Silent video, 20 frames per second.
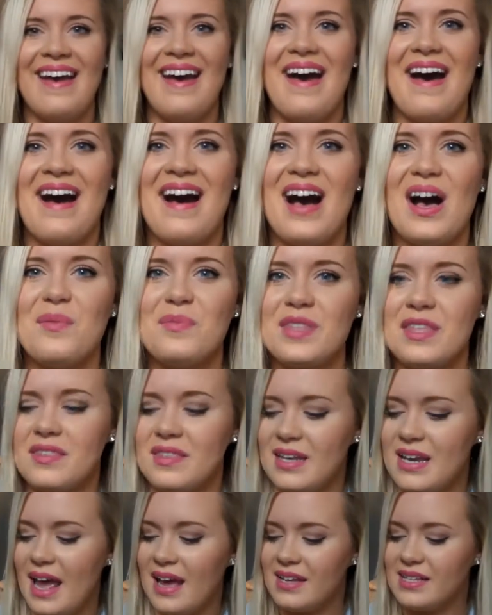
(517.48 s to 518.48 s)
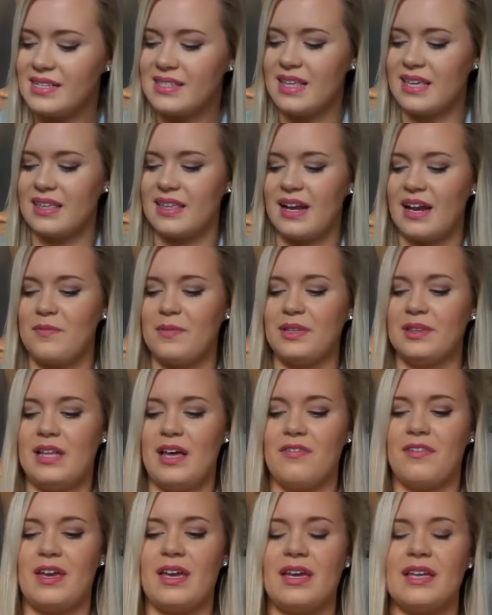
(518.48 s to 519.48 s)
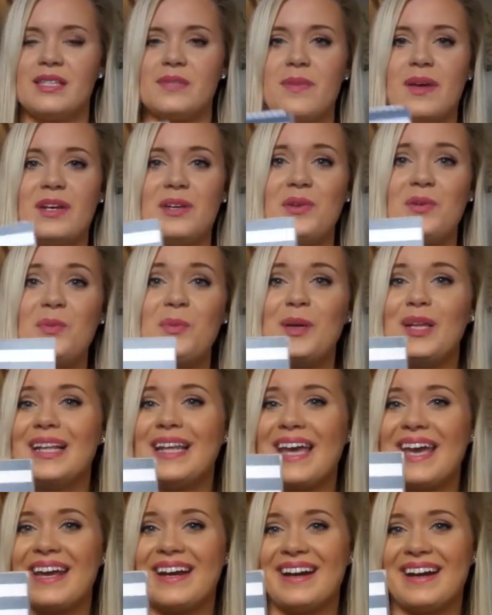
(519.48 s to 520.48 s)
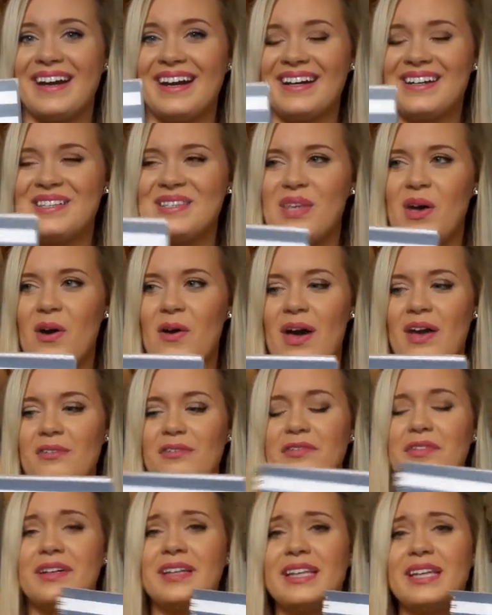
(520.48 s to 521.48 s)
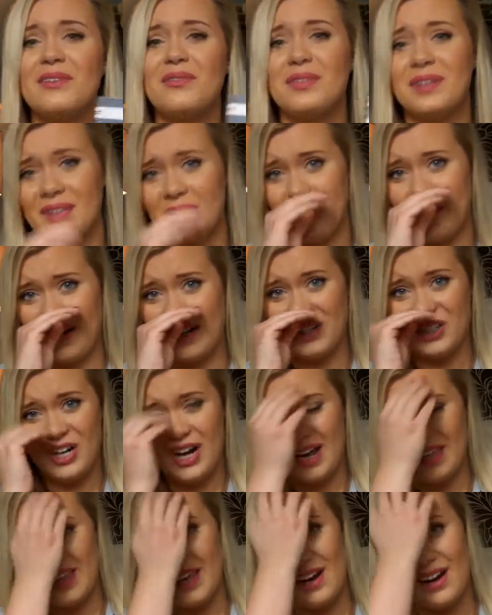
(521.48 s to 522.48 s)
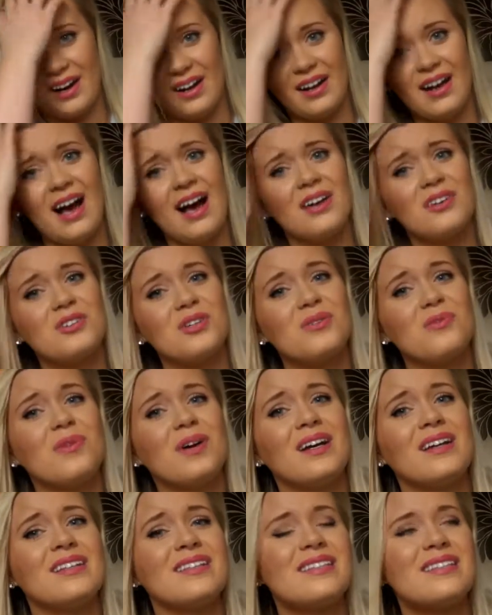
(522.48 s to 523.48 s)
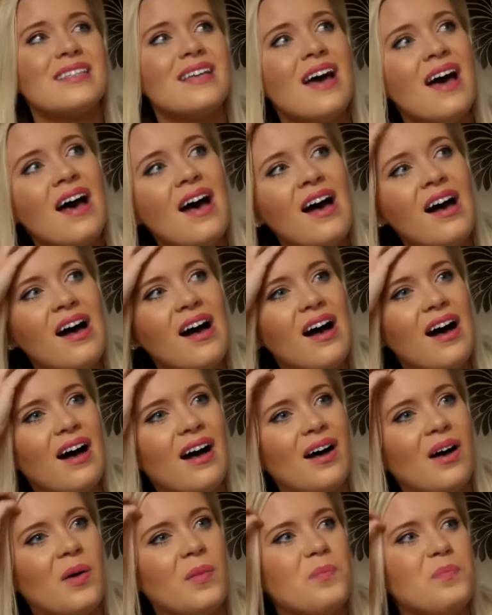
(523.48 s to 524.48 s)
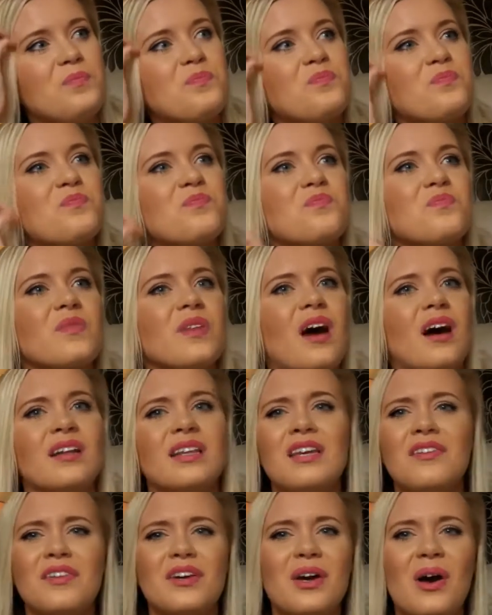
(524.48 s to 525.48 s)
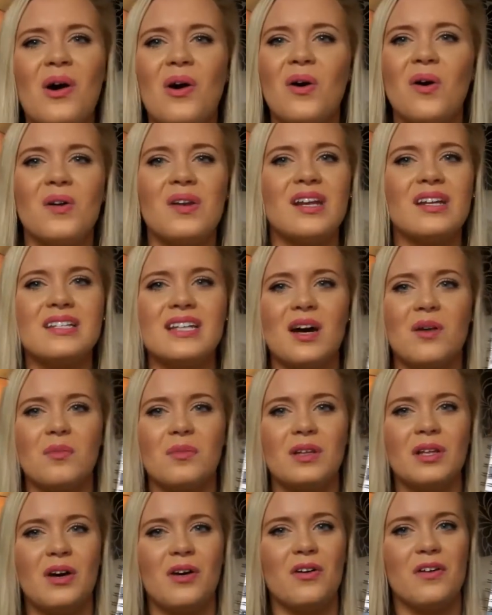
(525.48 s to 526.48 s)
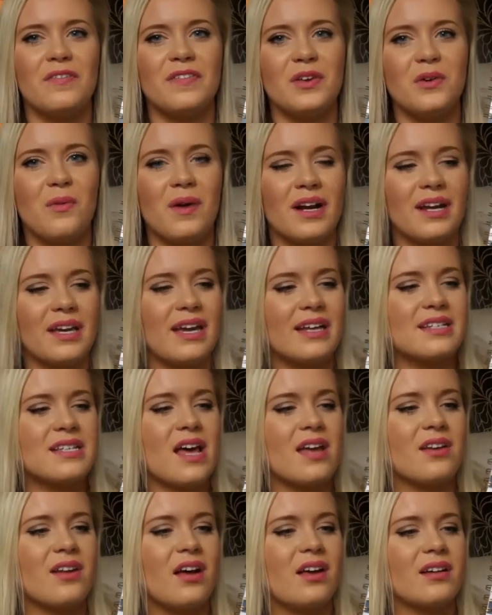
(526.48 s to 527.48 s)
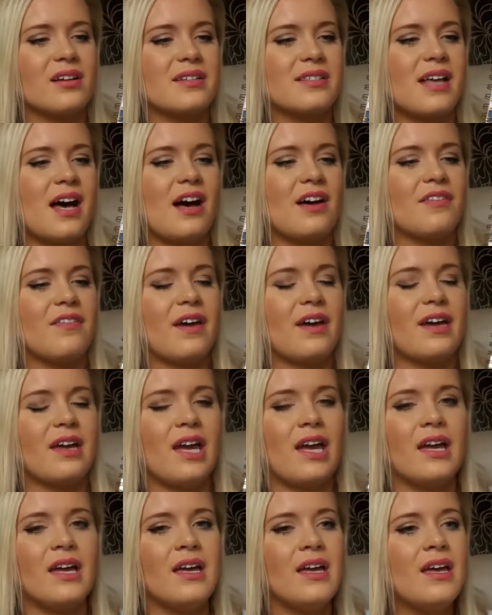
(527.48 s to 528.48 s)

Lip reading: Then the next thing that I've been loving is my new planner. So I really, really want to try the Erin Condren ones. I'll leave a code down below if you want to get $10 off. I